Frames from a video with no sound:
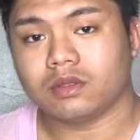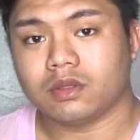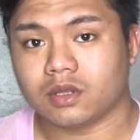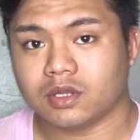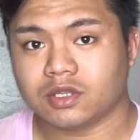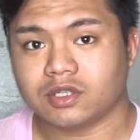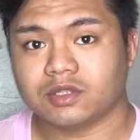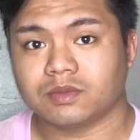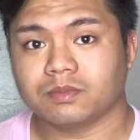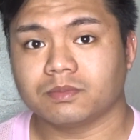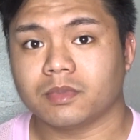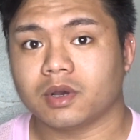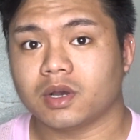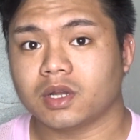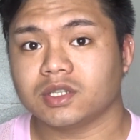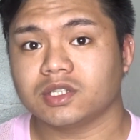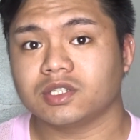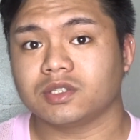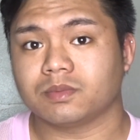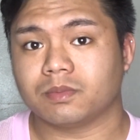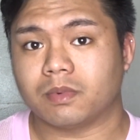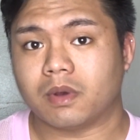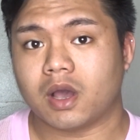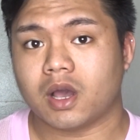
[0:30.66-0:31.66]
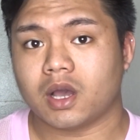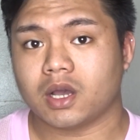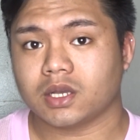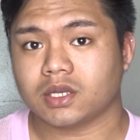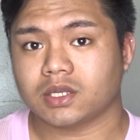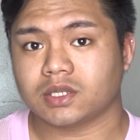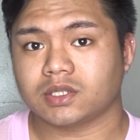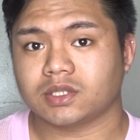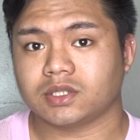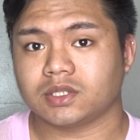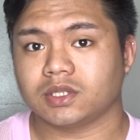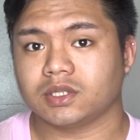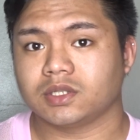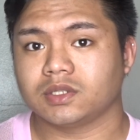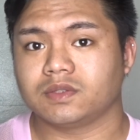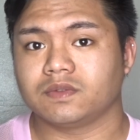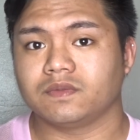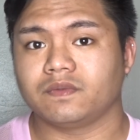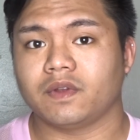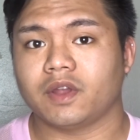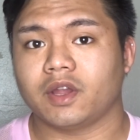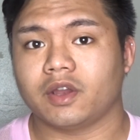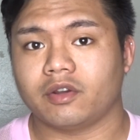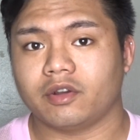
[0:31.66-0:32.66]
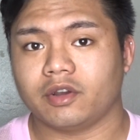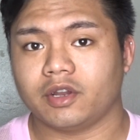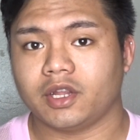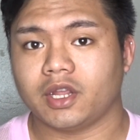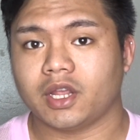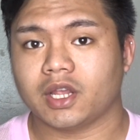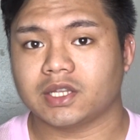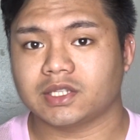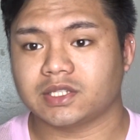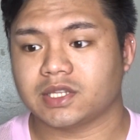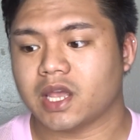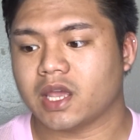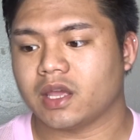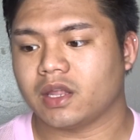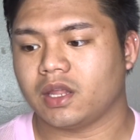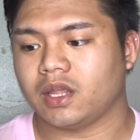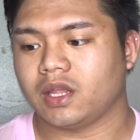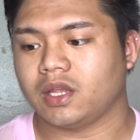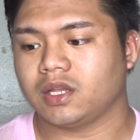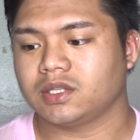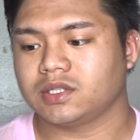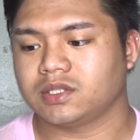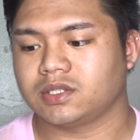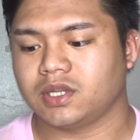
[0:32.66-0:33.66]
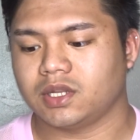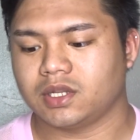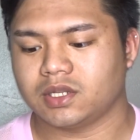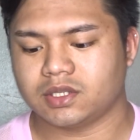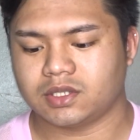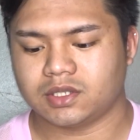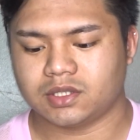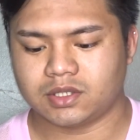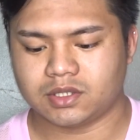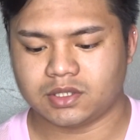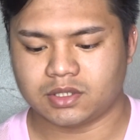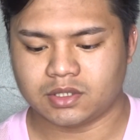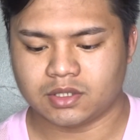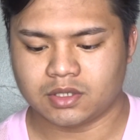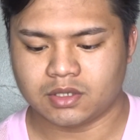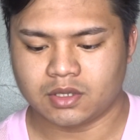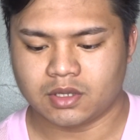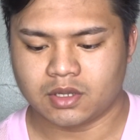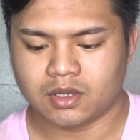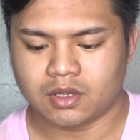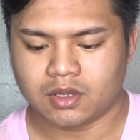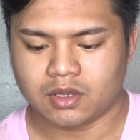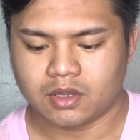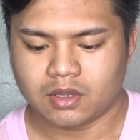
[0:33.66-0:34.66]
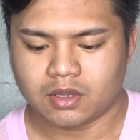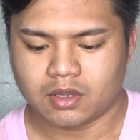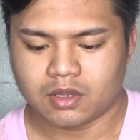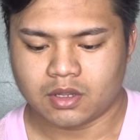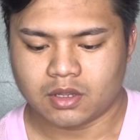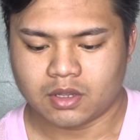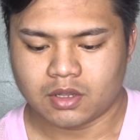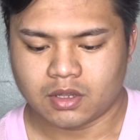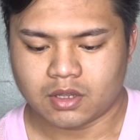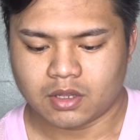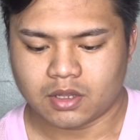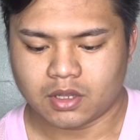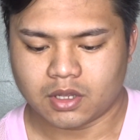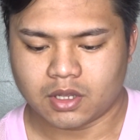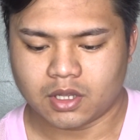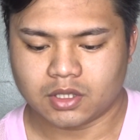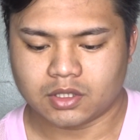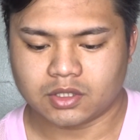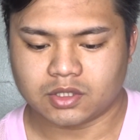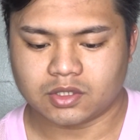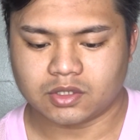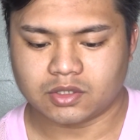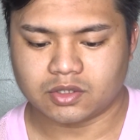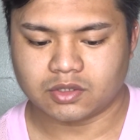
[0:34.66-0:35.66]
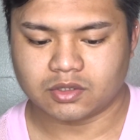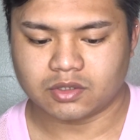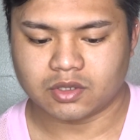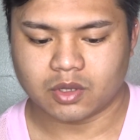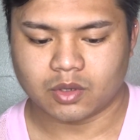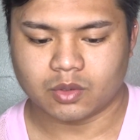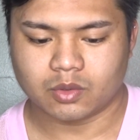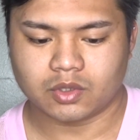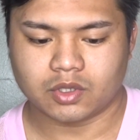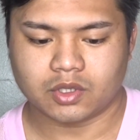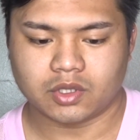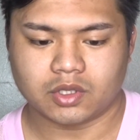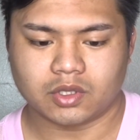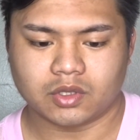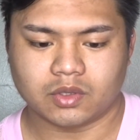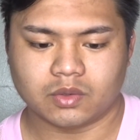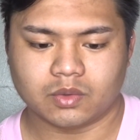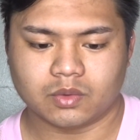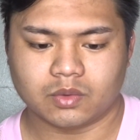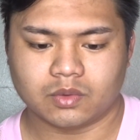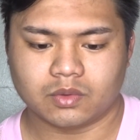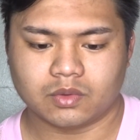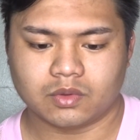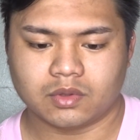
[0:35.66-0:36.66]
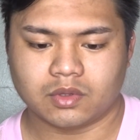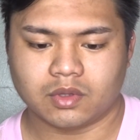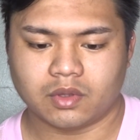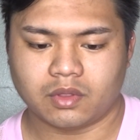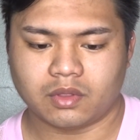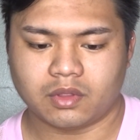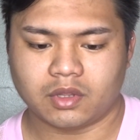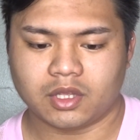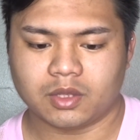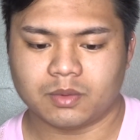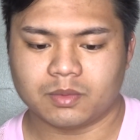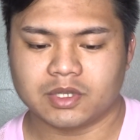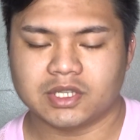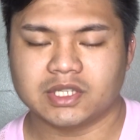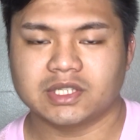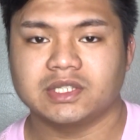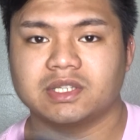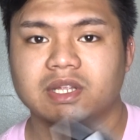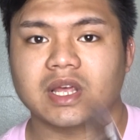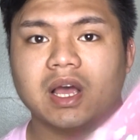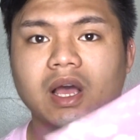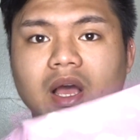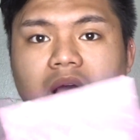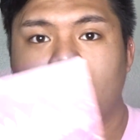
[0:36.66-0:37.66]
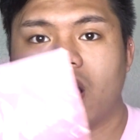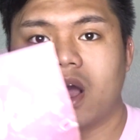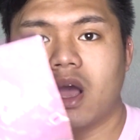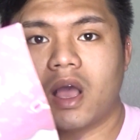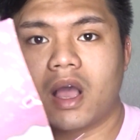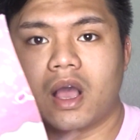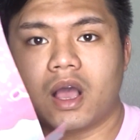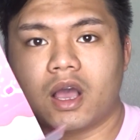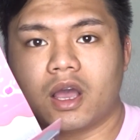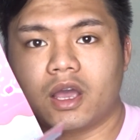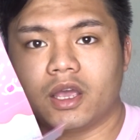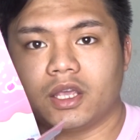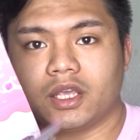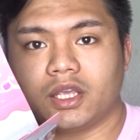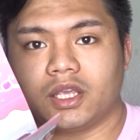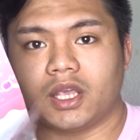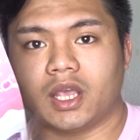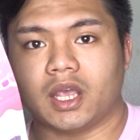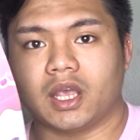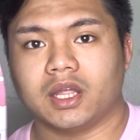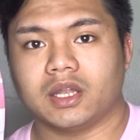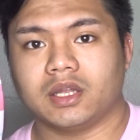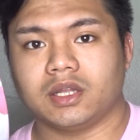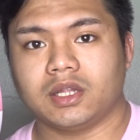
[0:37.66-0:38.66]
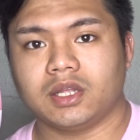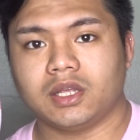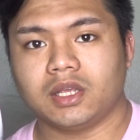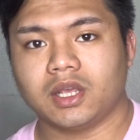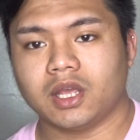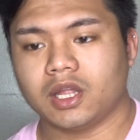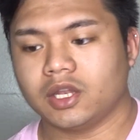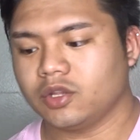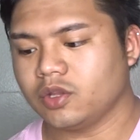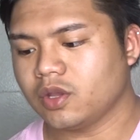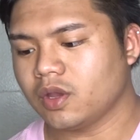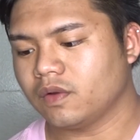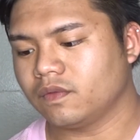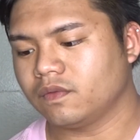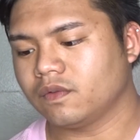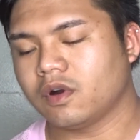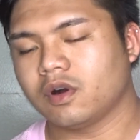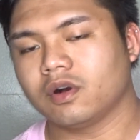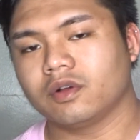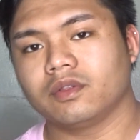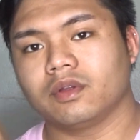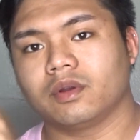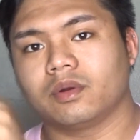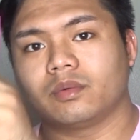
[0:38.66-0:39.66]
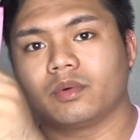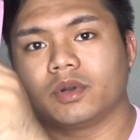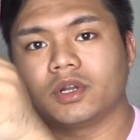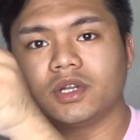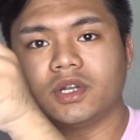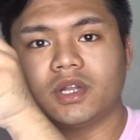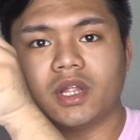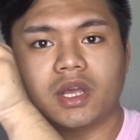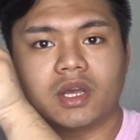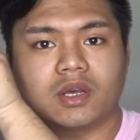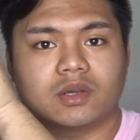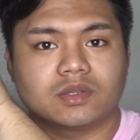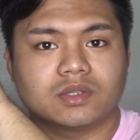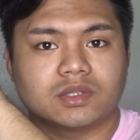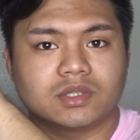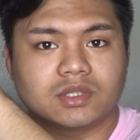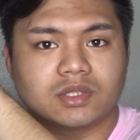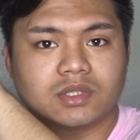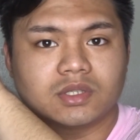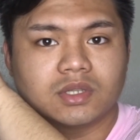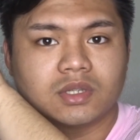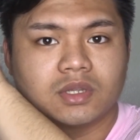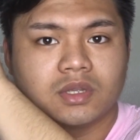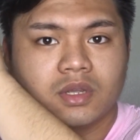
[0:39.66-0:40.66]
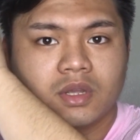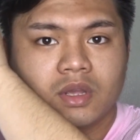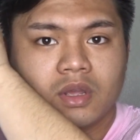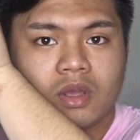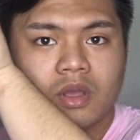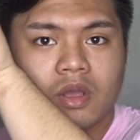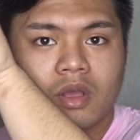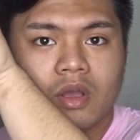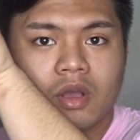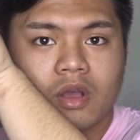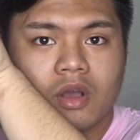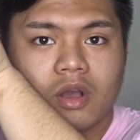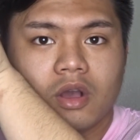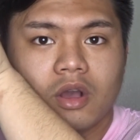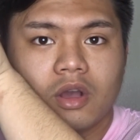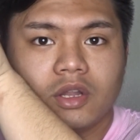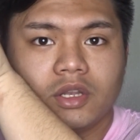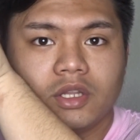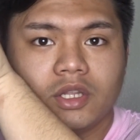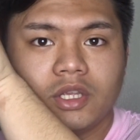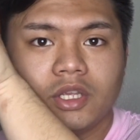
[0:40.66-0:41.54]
this month's box is very exciting since it's so cute. The theme is eye candy and you have all the rundowns on